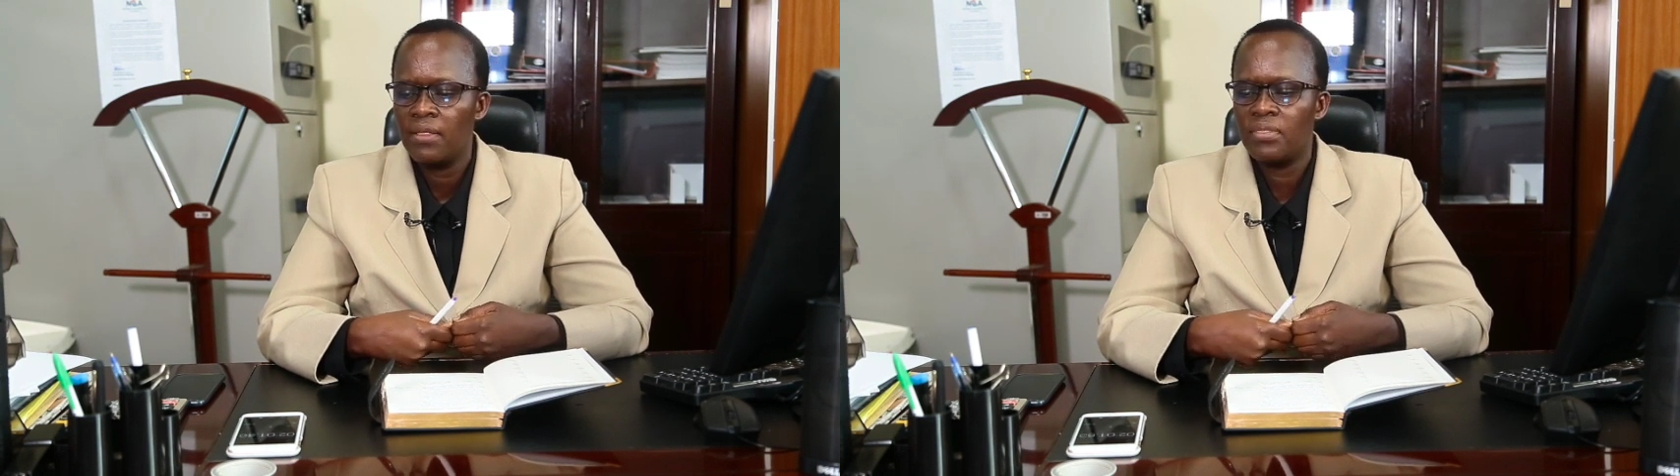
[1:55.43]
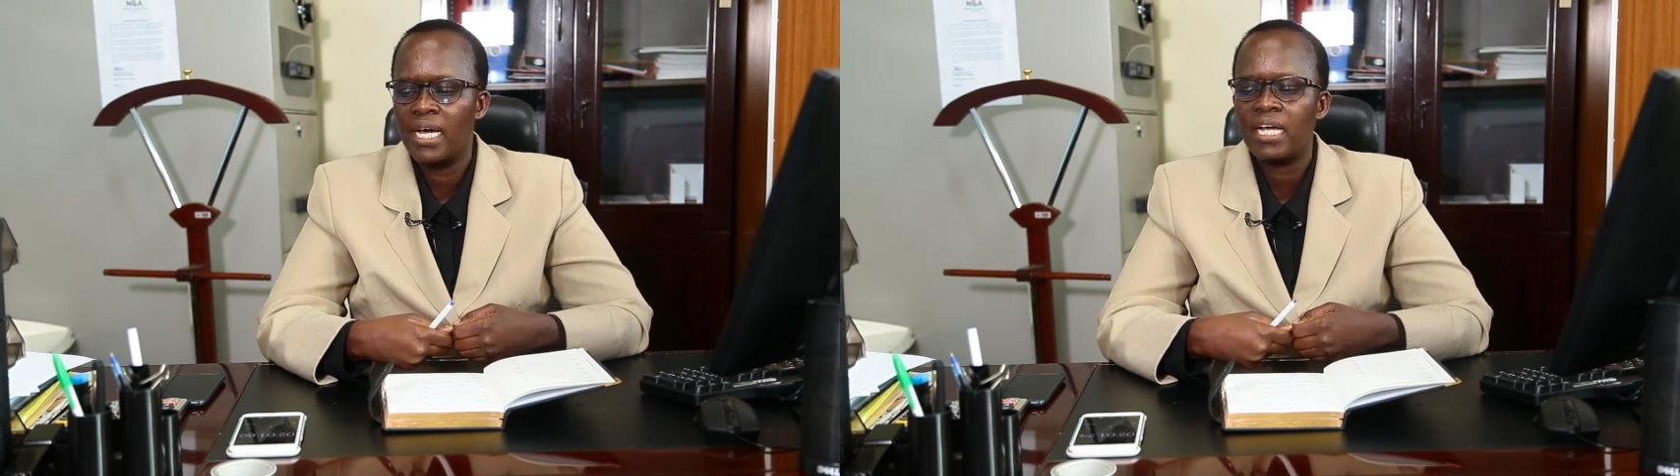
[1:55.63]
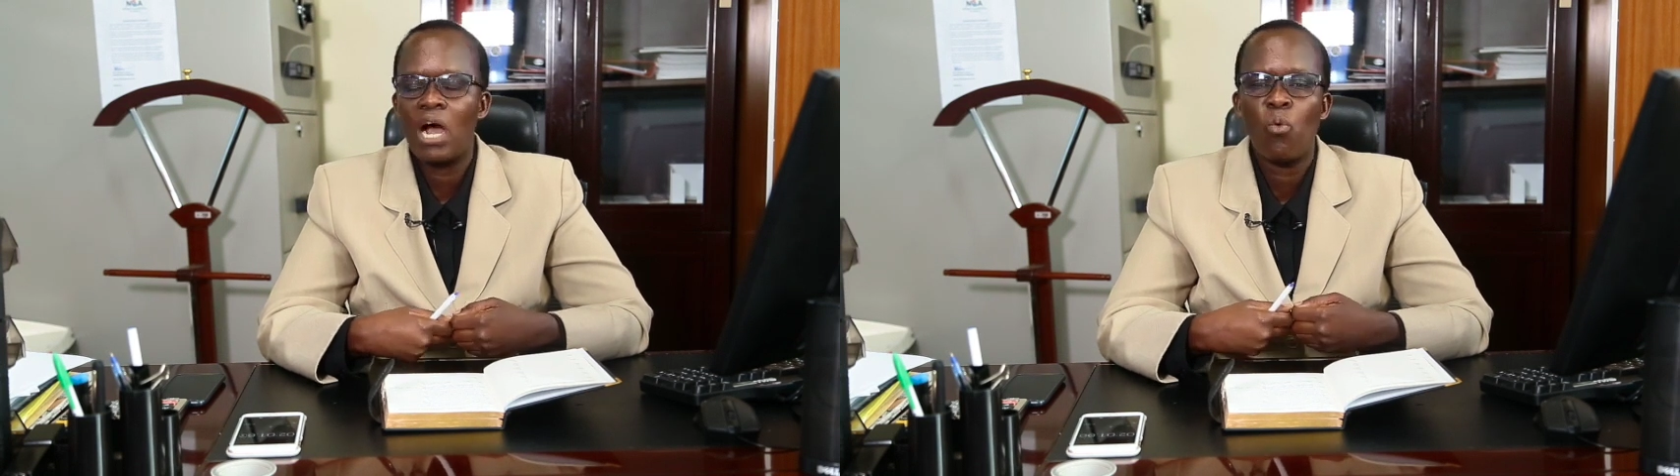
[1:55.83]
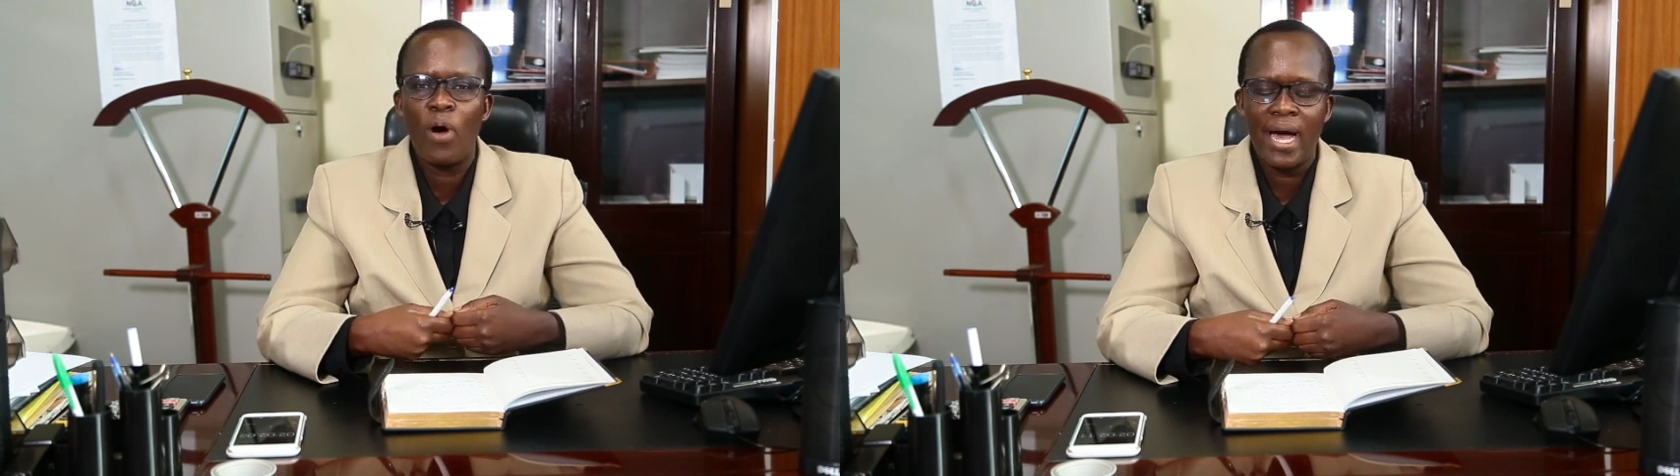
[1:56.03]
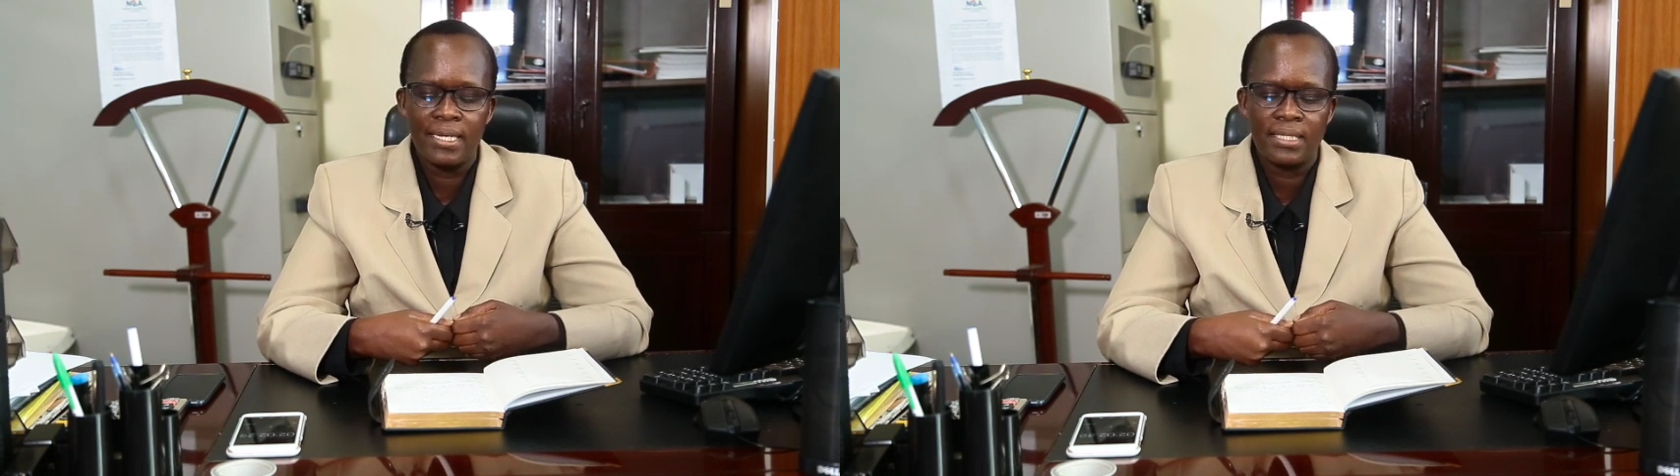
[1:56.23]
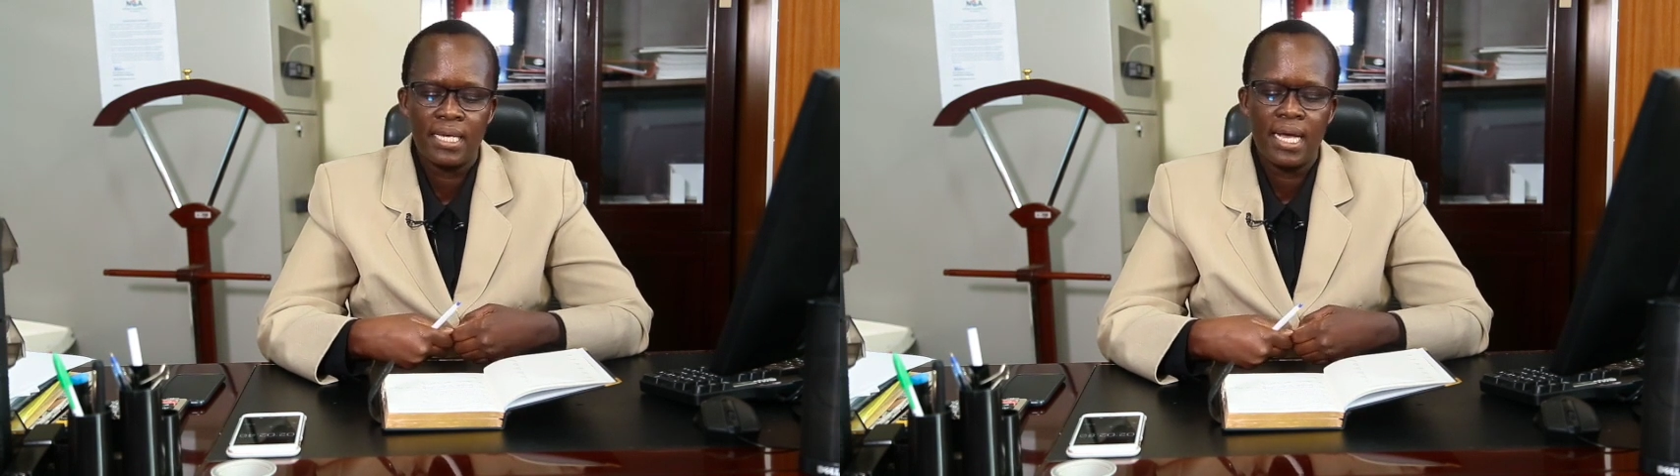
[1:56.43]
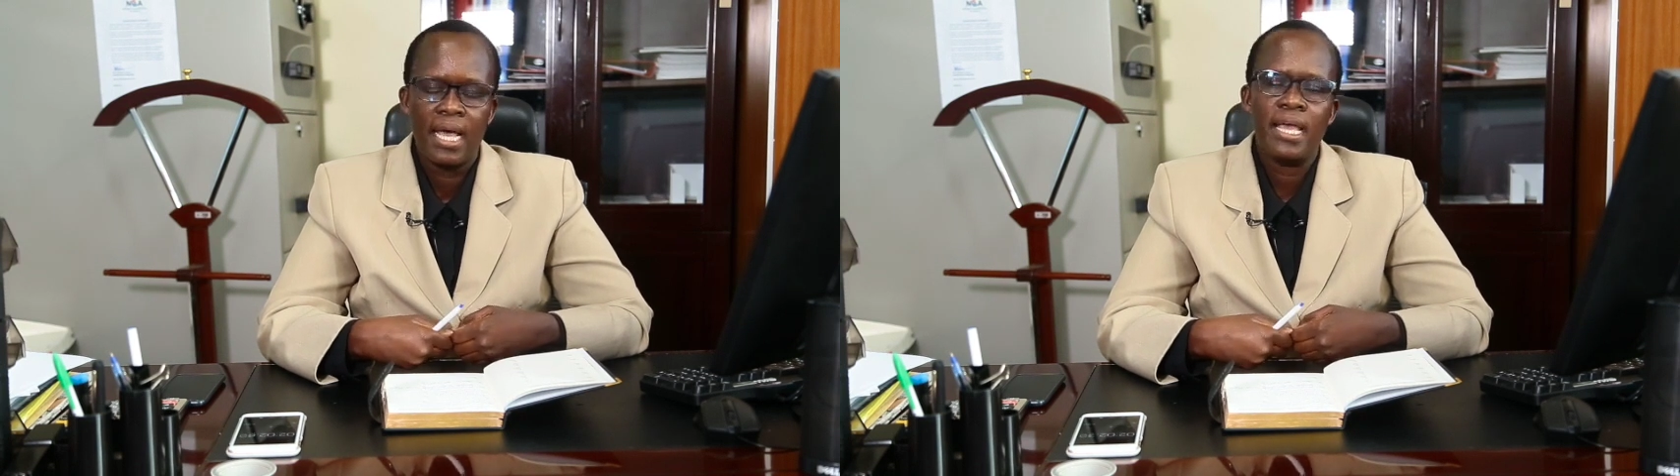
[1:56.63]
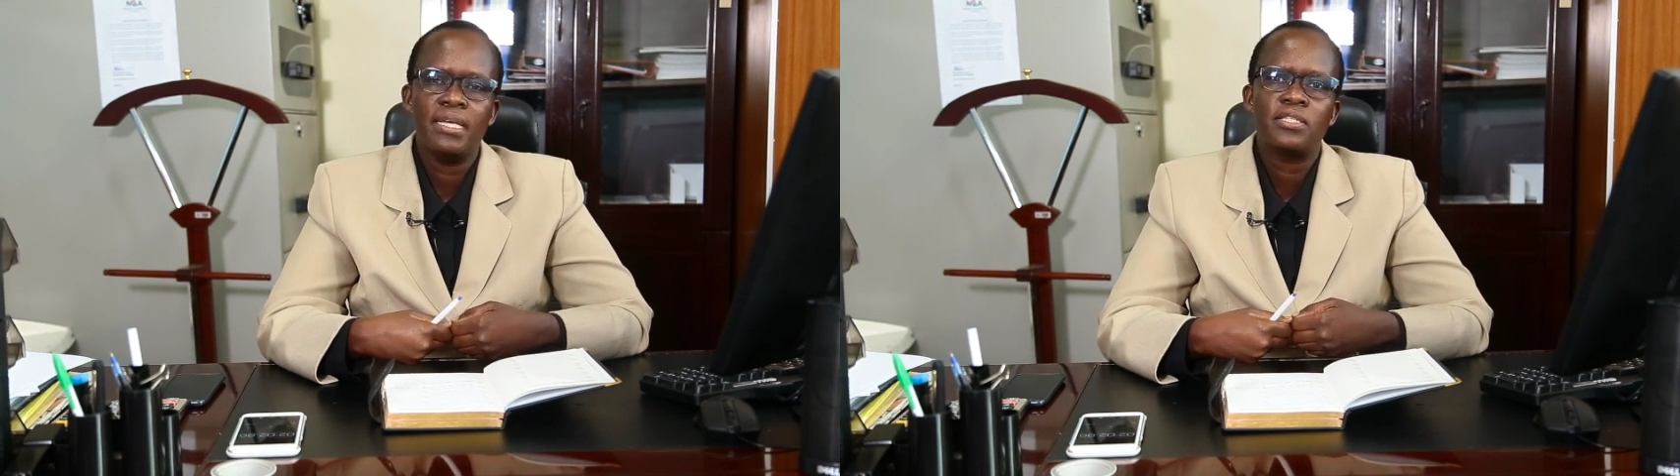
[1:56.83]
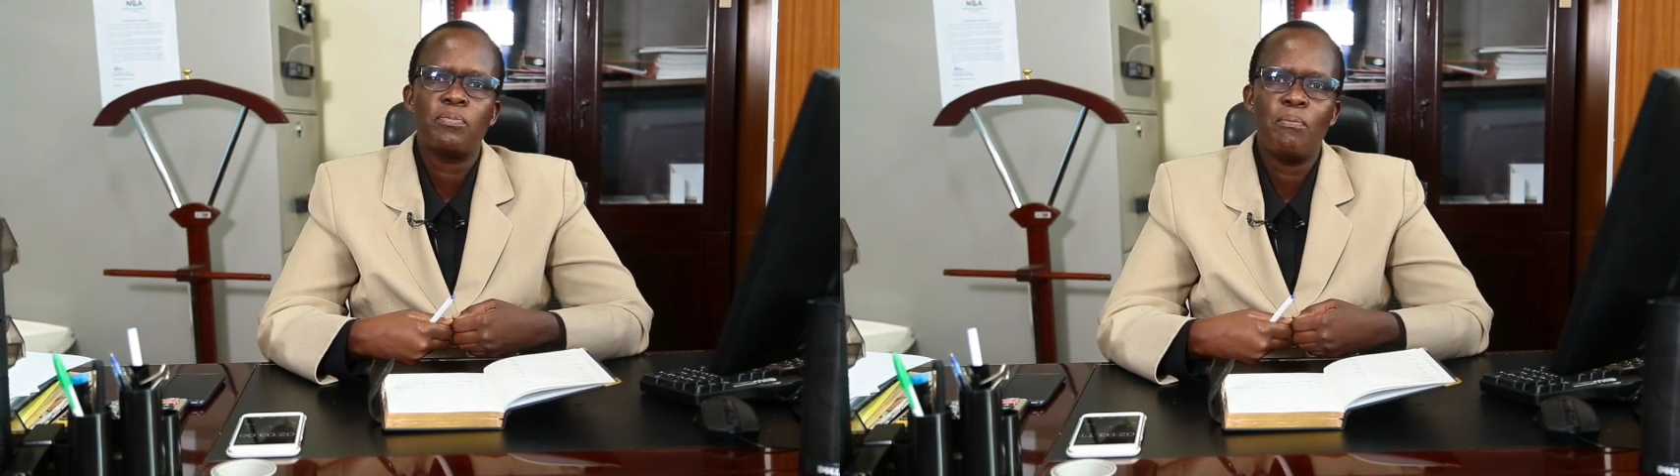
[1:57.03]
that awards its